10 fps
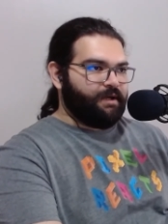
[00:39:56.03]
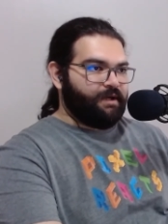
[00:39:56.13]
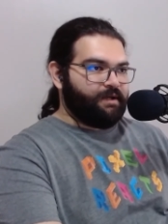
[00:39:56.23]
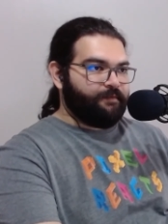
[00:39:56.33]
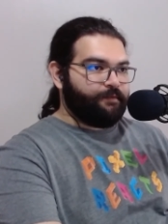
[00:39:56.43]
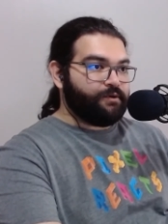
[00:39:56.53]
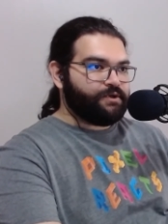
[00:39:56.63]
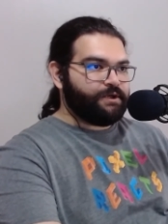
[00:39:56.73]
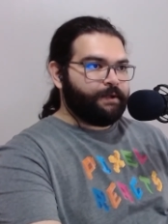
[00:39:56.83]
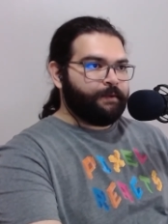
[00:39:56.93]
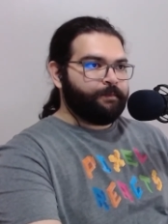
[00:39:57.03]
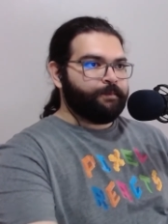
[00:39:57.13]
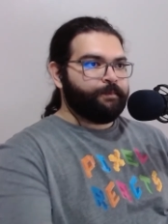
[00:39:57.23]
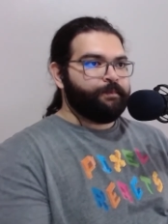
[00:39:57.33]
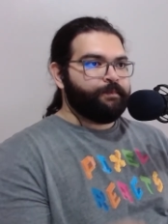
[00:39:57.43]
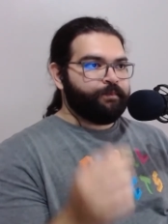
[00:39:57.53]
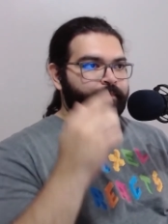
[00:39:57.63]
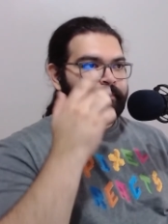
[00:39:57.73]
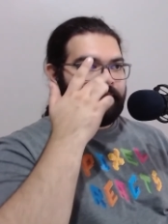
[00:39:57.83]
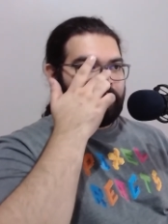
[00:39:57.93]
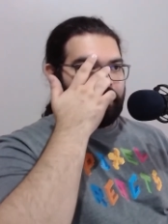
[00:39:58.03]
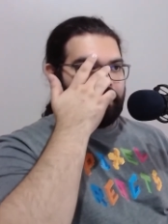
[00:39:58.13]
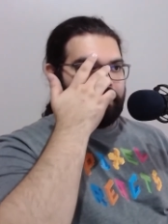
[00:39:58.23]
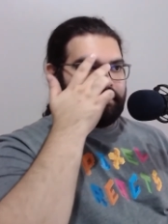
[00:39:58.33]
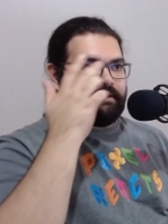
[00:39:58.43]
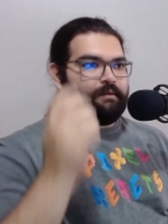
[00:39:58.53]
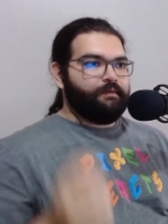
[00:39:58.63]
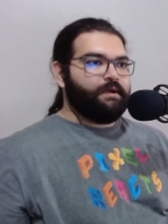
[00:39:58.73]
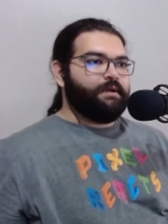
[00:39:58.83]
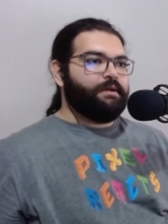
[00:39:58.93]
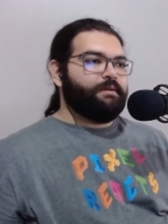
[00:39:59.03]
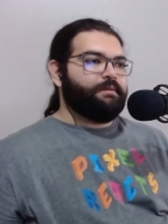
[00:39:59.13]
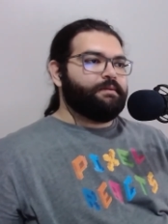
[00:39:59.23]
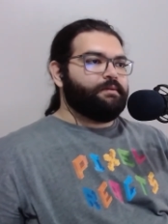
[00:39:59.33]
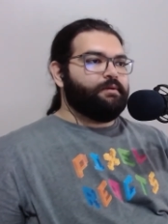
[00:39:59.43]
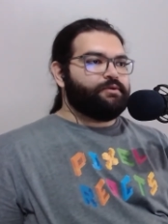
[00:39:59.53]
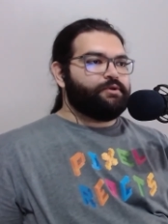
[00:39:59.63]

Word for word: in the future, uh, we also